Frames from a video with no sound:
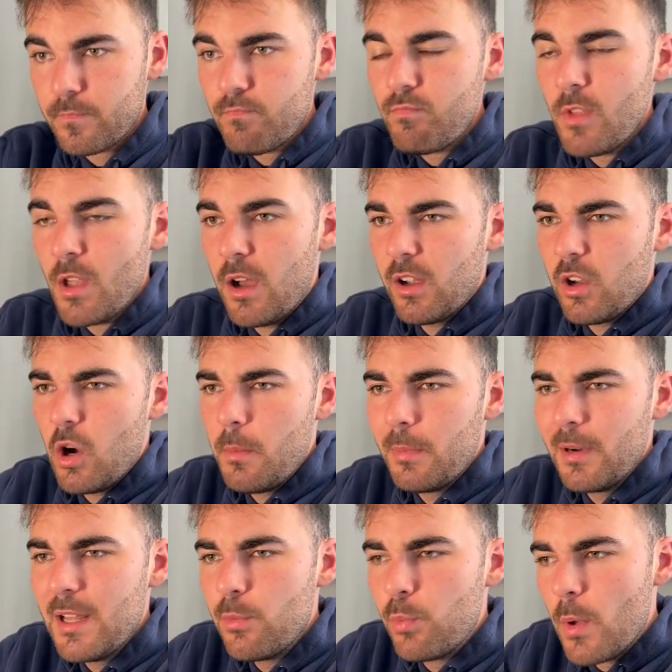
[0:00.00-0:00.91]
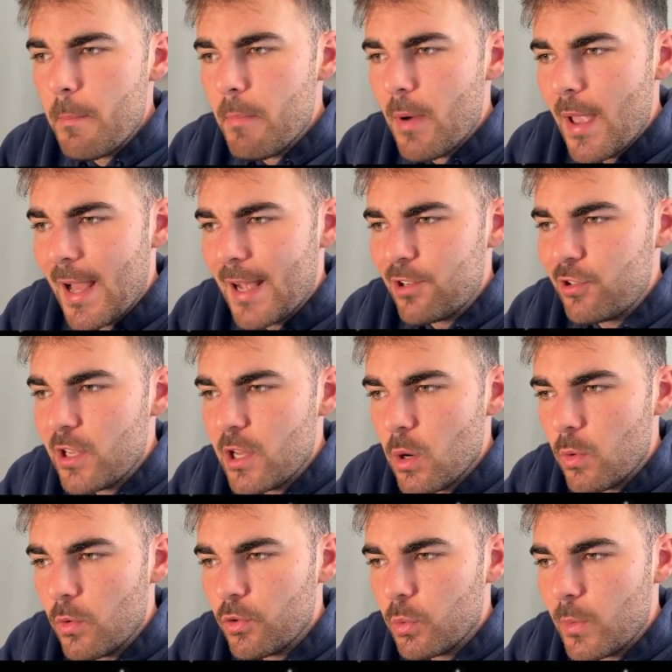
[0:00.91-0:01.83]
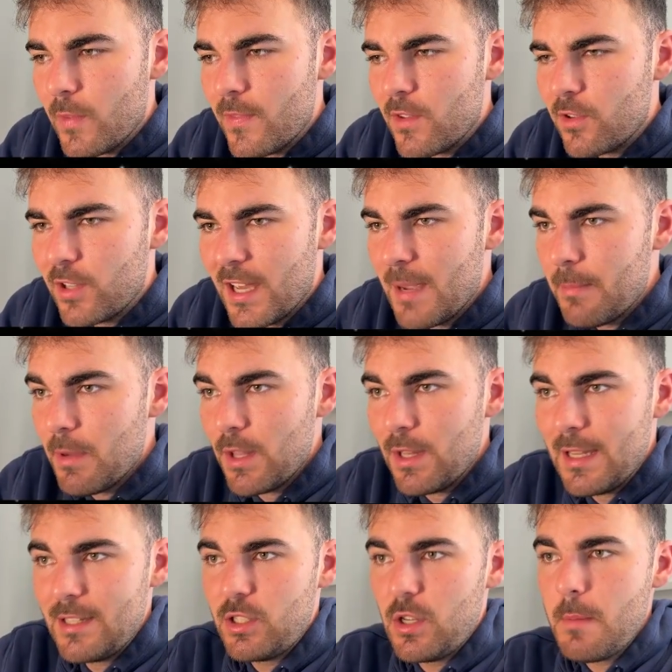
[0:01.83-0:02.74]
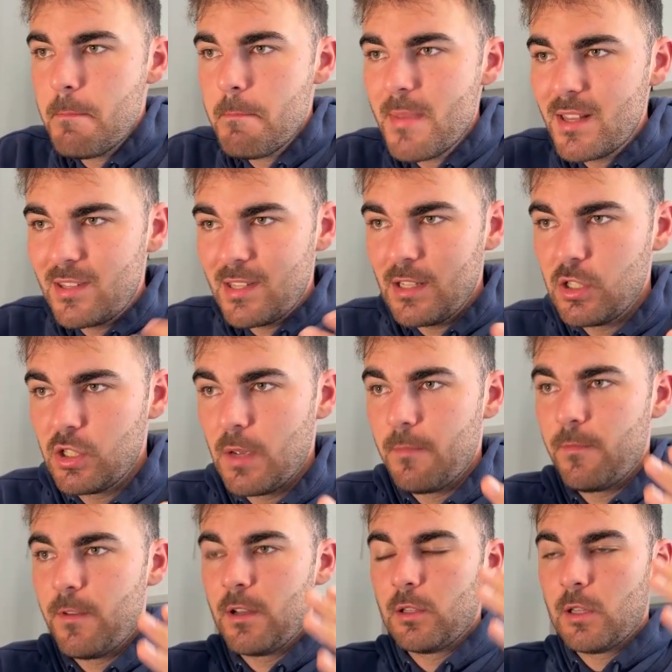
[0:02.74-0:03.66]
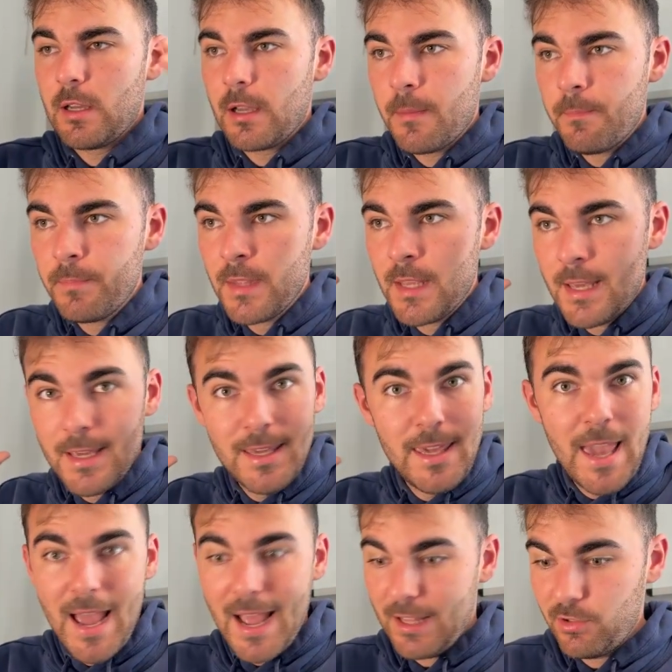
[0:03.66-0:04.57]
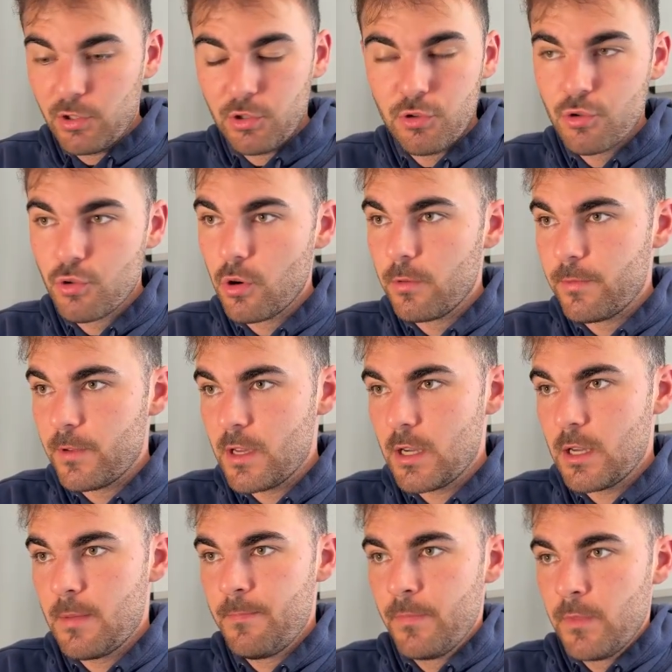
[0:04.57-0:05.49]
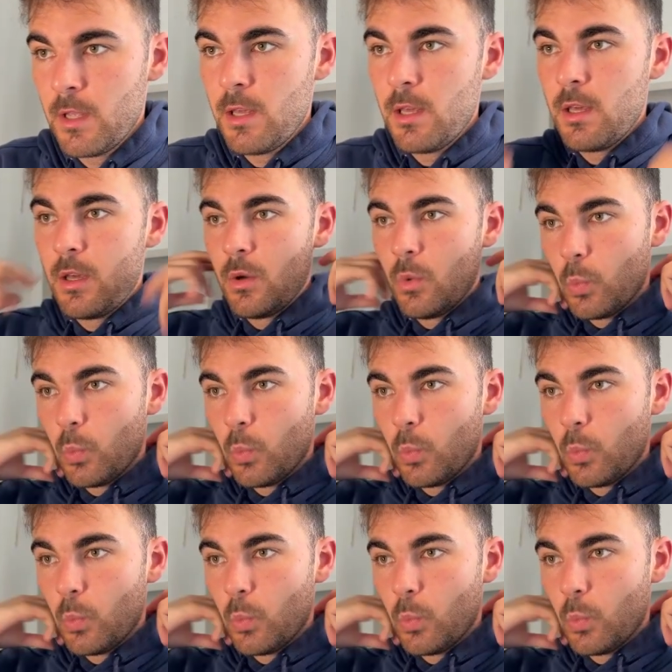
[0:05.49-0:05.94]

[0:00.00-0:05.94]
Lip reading: I can't believe we might actually go on to win this game. Unless I'm missing something, like, catastrophic, we